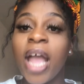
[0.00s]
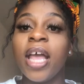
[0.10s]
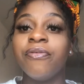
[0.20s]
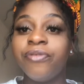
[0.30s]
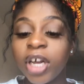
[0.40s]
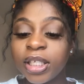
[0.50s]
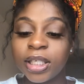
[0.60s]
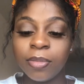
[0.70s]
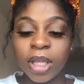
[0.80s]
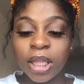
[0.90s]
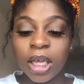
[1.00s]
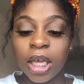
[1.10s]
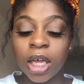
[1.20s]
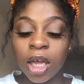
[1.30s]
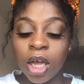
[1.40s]
In 1
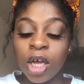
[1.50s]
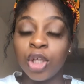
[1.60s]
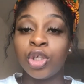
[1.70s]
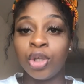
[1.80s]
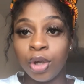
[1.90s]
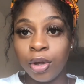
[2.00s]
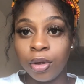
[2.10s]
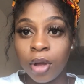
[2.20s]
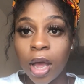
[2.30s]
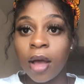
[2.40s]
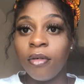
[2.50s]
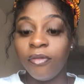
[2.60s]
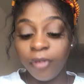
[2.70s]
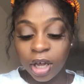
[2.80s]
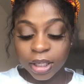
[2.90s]
Timothy 2,
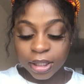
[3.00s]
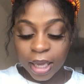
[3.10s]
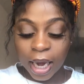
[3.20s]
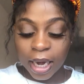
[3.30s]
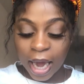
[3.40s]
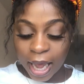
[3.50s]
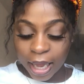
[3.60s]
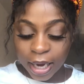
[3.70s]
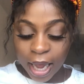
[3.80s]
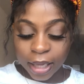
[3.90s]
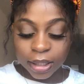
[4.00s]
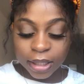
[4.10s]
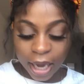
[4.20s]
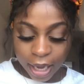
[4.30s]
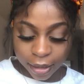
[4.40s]
verse 9 and
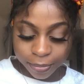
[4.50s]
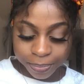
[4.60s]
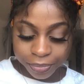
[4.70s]
10.